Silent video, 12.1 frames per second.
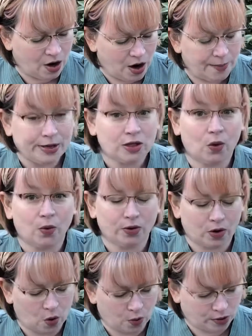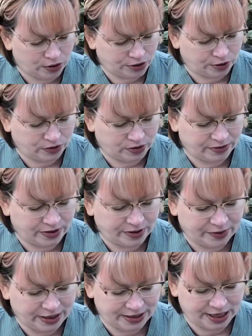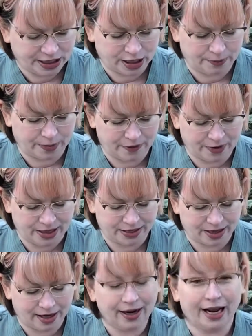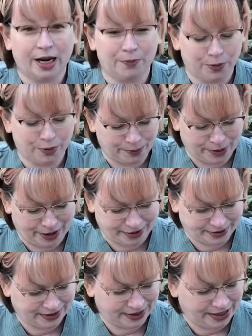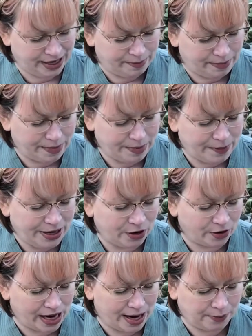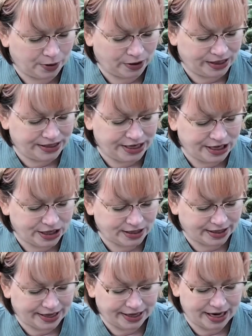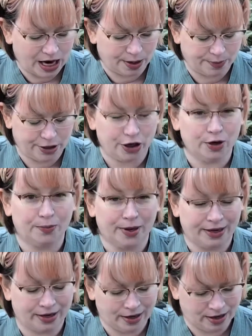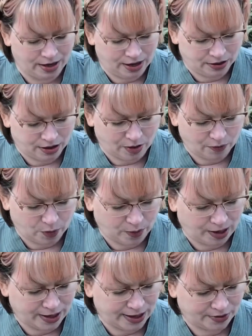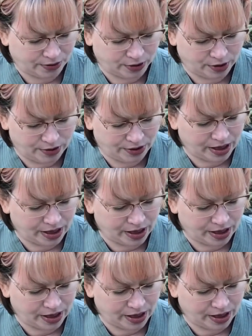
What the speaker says: We must hold the cornerstones of civilization above us, like a boombox. Maybe Peter Gabriel can teach us again how to be human, to offer one another the